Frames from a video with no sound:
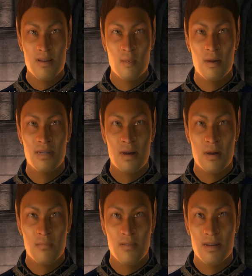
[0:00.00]
I would
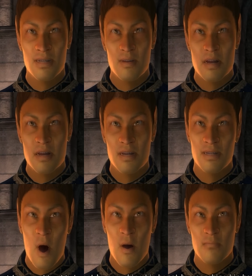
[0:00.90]
start by searching
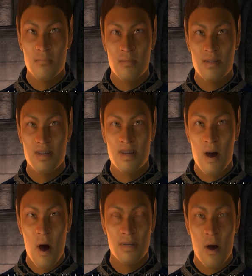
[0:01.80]
his home.
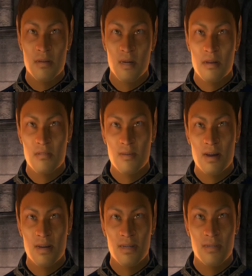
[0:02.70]
He hasn't been there for
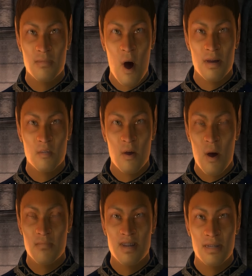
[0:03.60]
days, so it
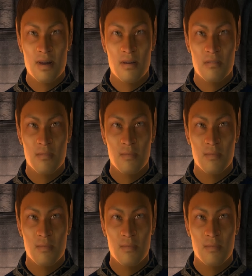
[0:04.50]
should be safe.